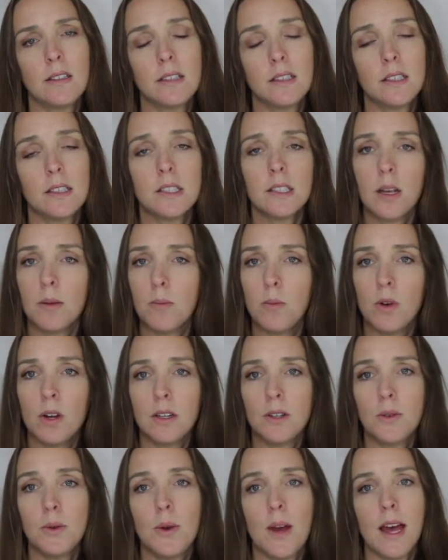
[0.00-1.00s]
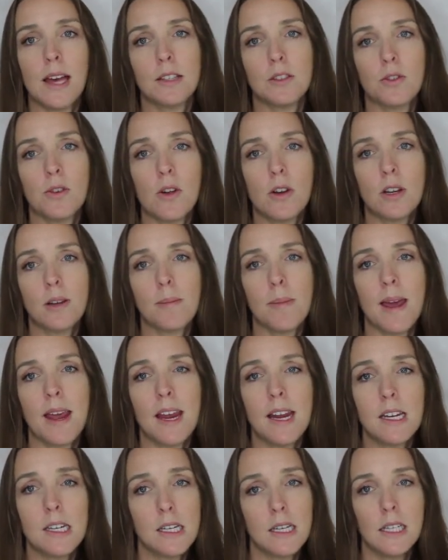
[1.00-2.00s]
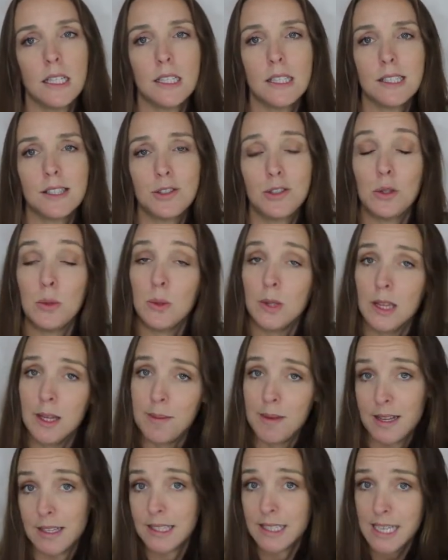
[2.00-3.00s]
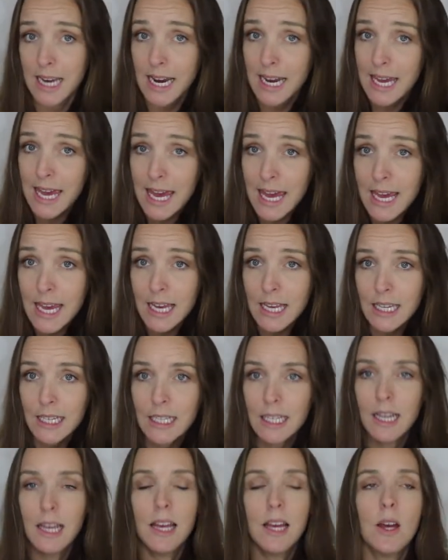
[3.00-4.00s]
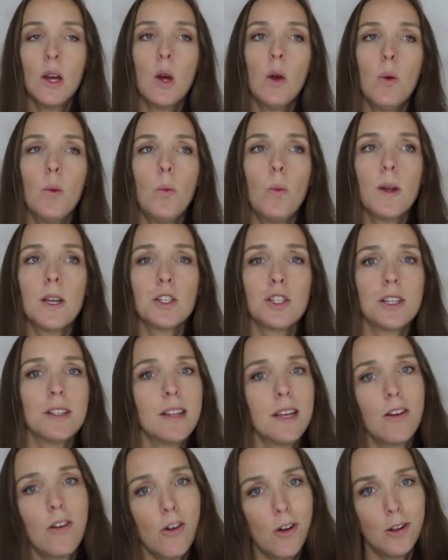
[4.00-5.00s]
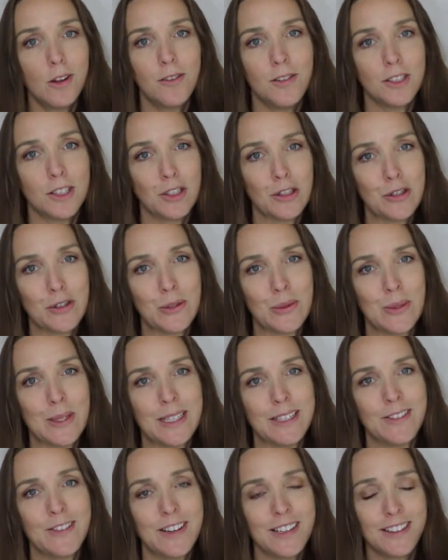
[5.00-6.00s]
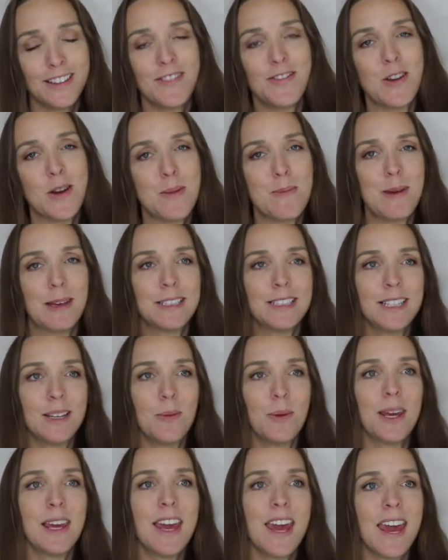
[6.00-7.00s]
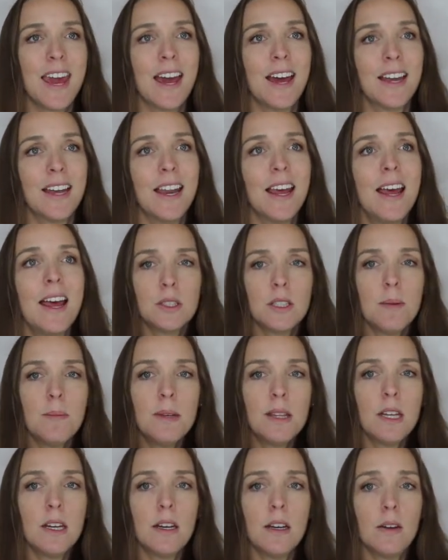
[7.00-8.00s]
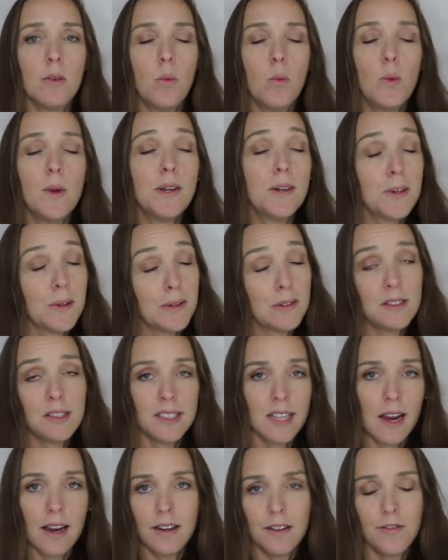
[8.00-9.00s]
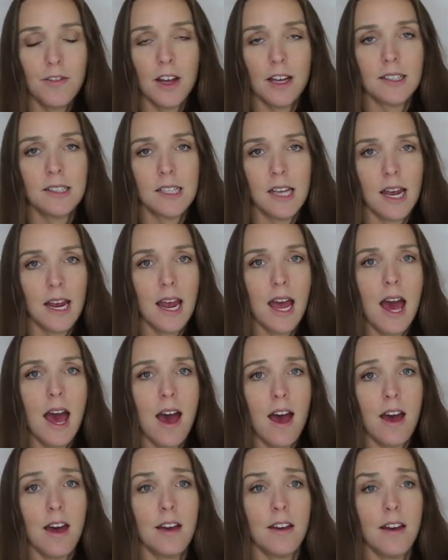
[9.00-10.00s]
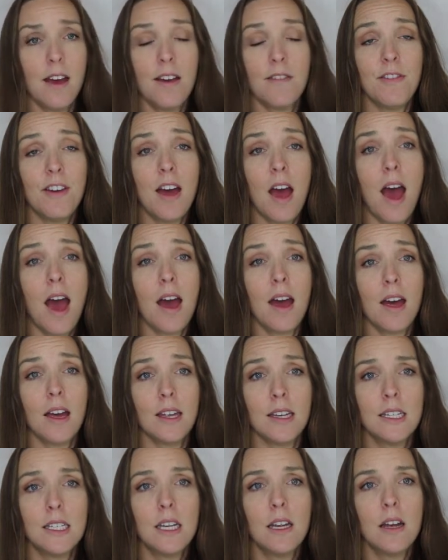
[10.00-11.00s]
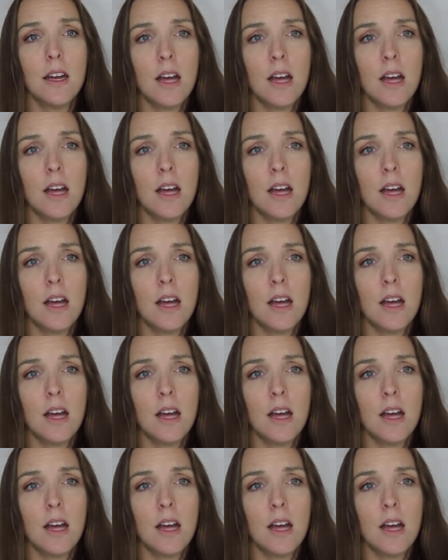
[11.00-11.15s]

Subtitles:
someone who has chronic pain and is doing the best I can, which I think all of us are doing, right? The very best that we can. Some of the weird side effects I have had